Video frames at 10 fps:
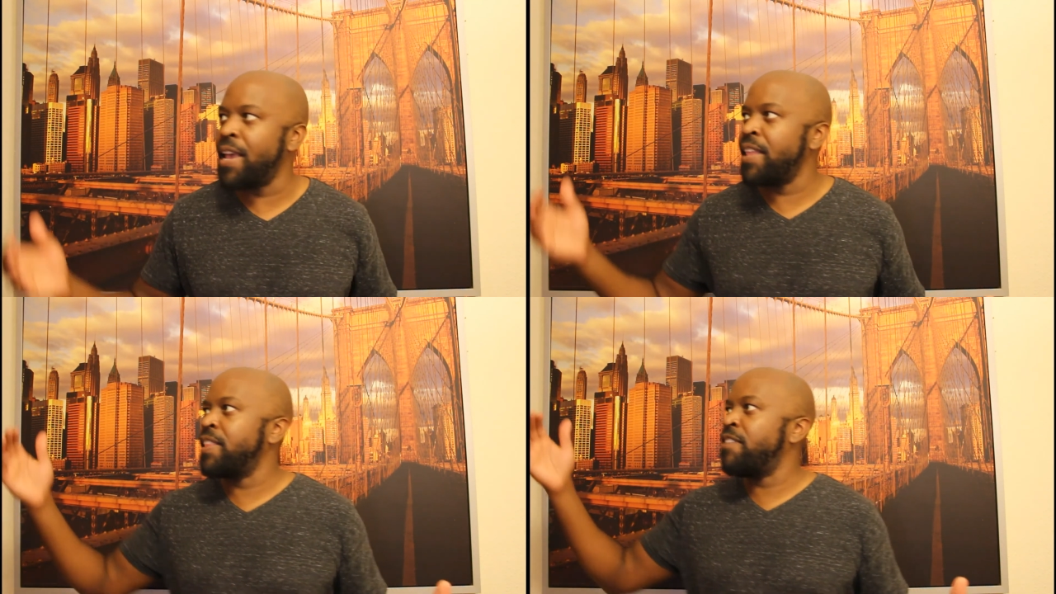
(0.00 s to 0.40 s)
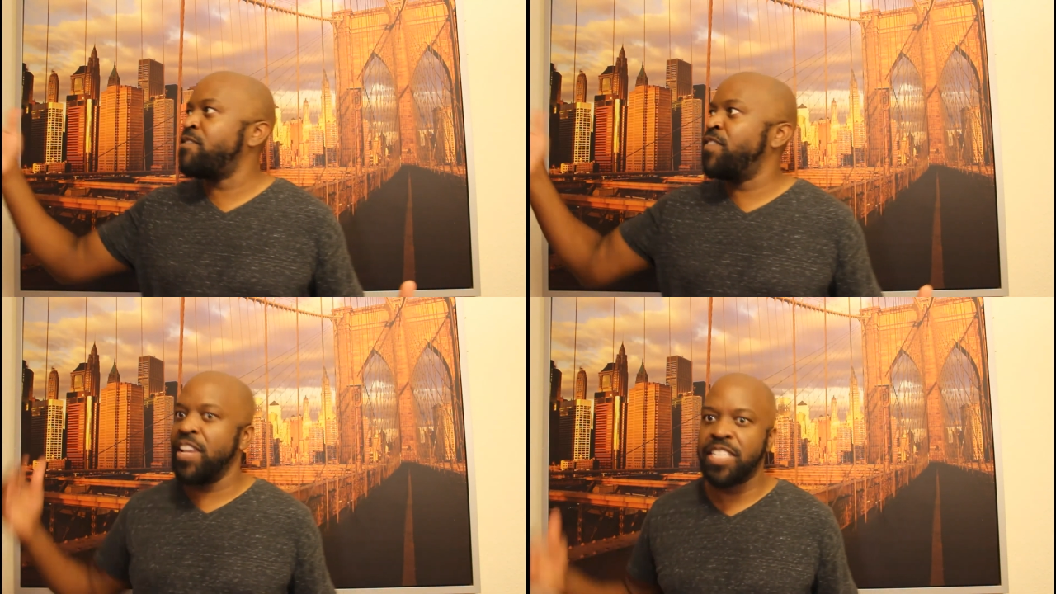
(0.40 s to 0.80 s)
and the
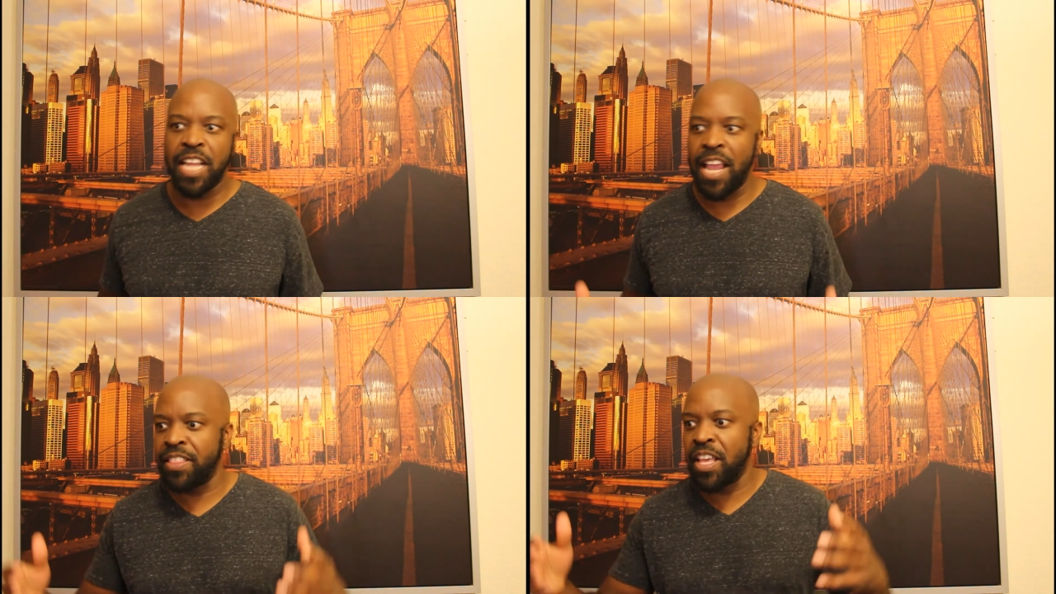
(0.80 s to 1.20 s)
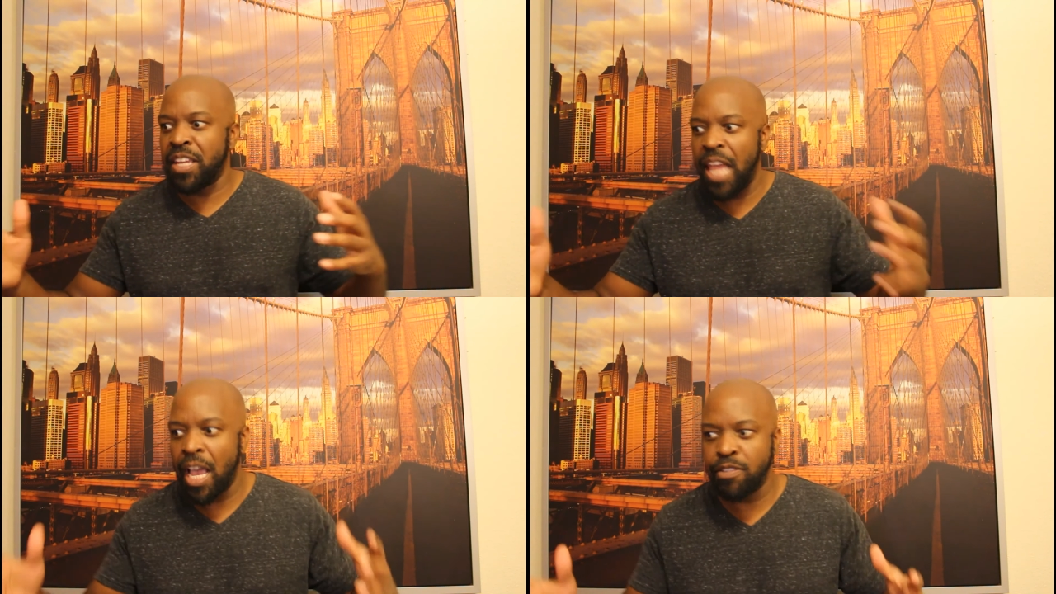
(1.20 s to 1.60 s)
fish and the
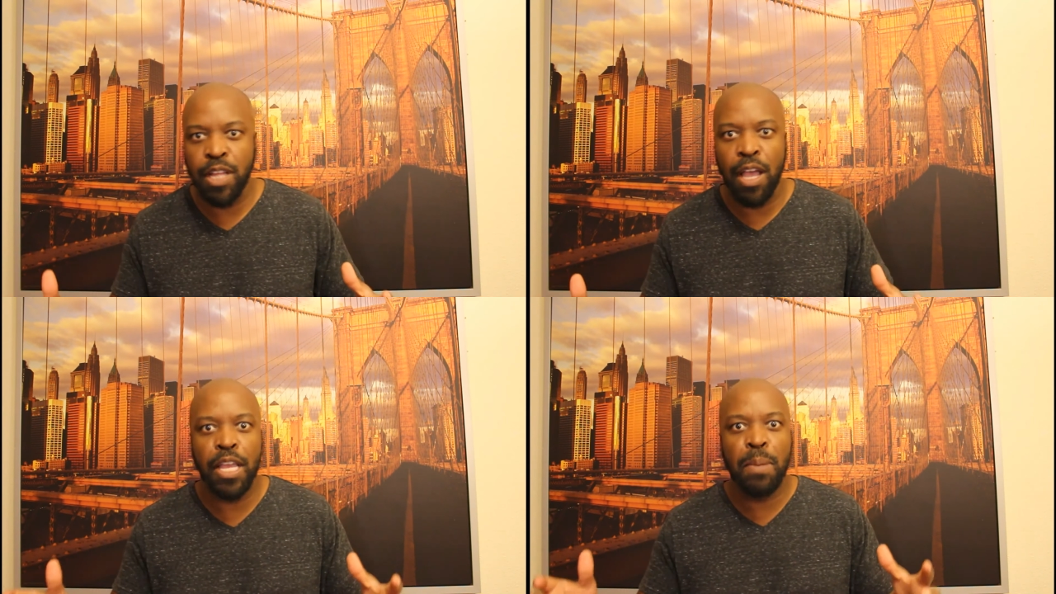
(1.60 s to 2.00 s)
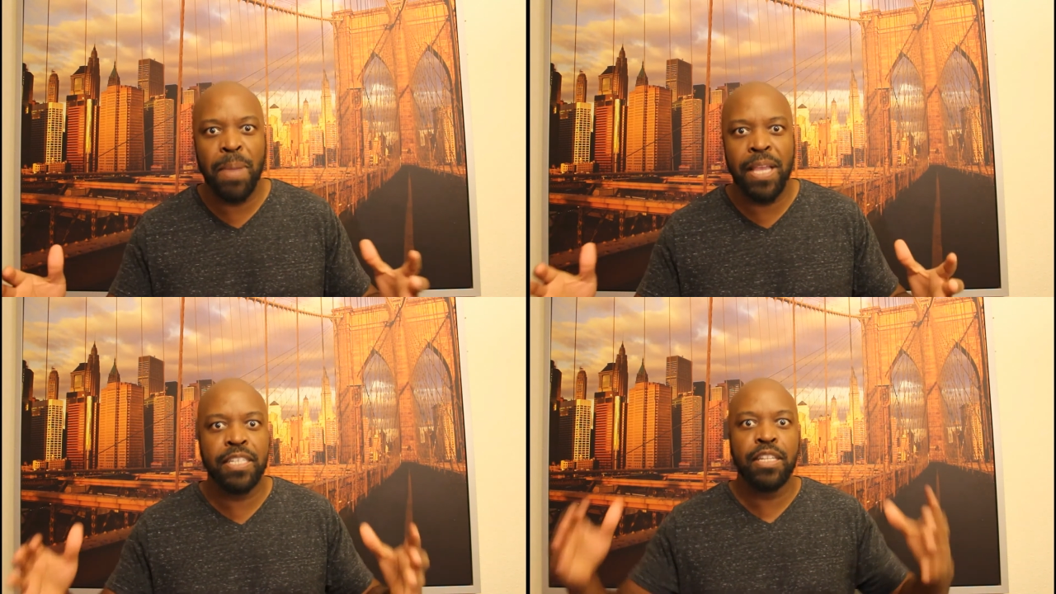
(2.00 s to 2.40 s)
livestock and
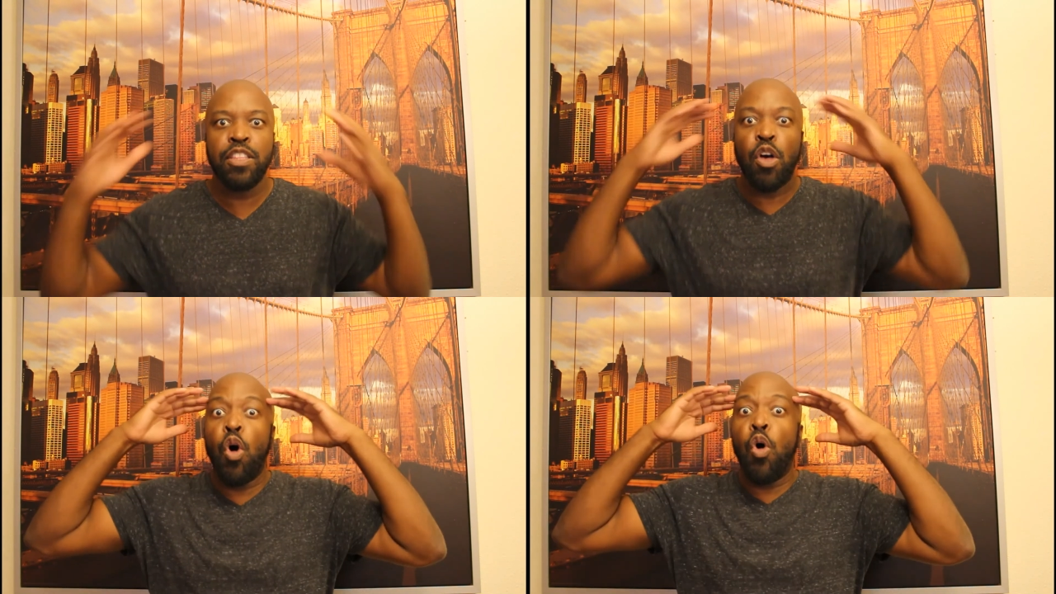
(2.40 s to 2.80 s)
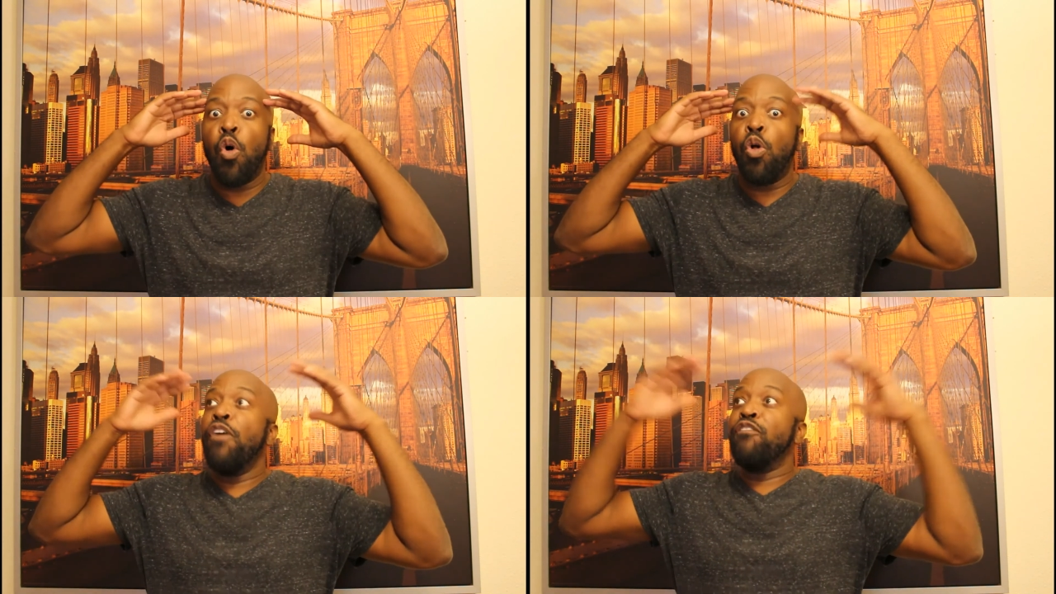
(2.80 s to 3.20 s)
basically the
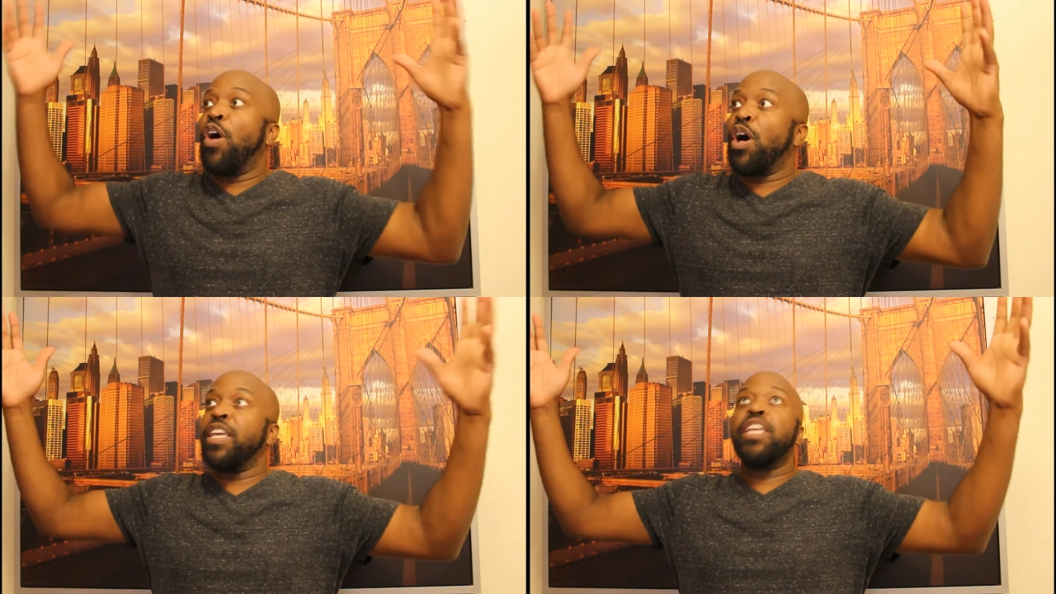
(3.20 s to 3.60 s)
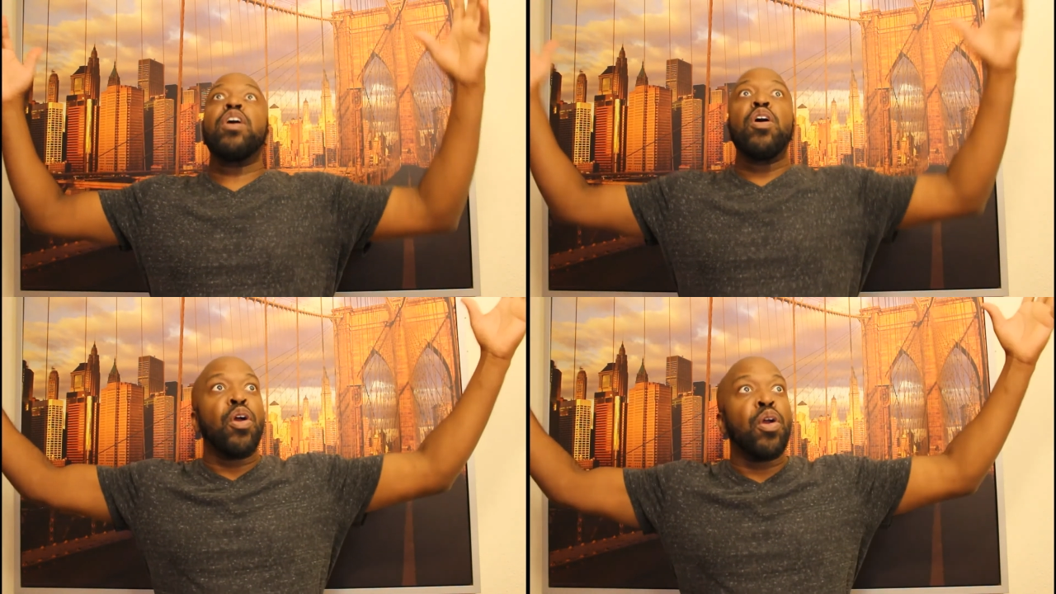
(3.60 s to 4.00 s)
whole
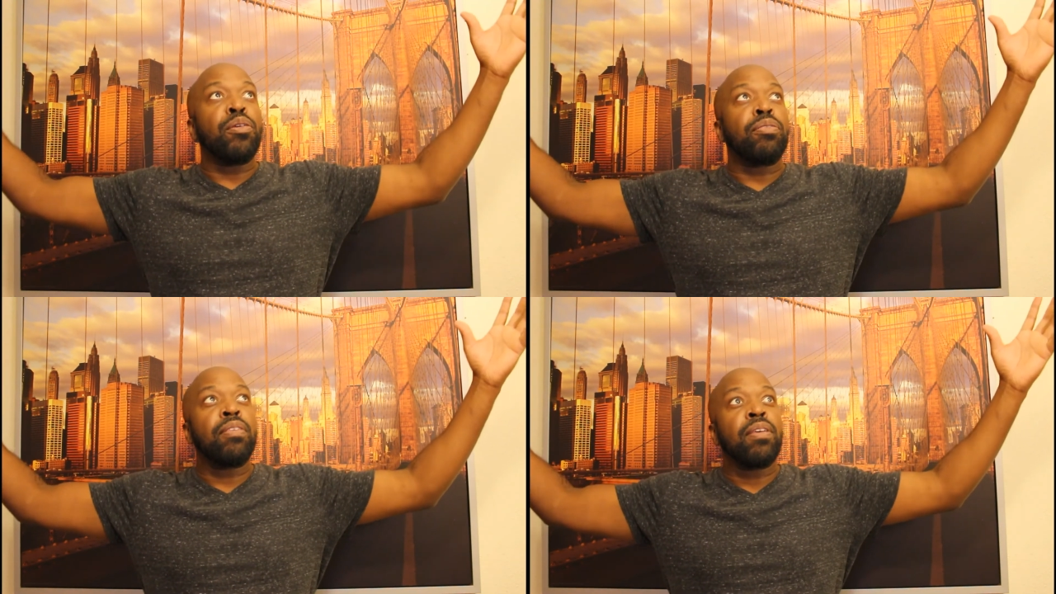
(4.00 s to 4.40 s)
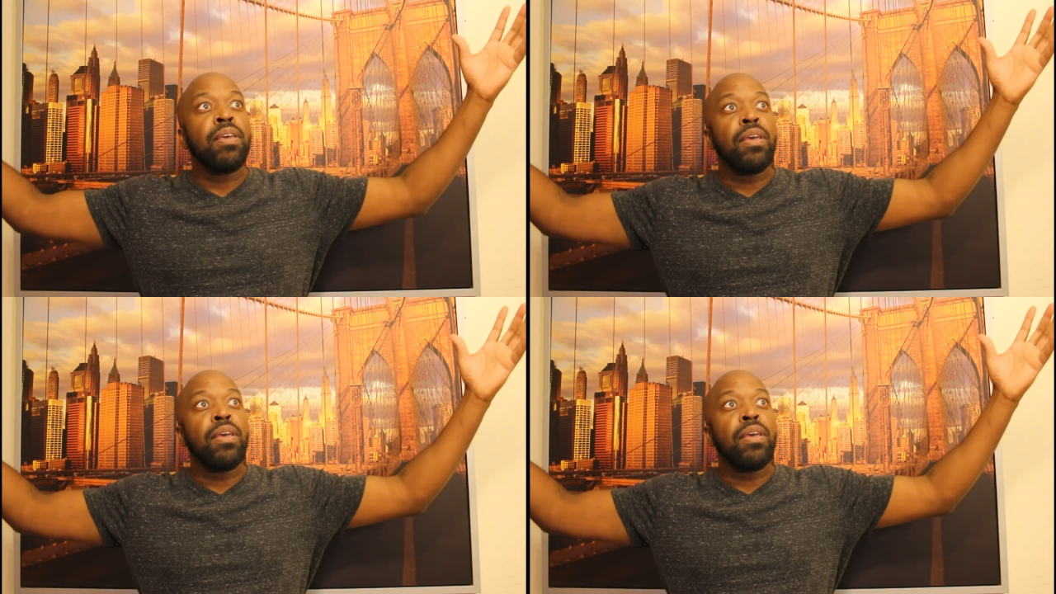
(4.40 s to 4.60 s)
fucking earth.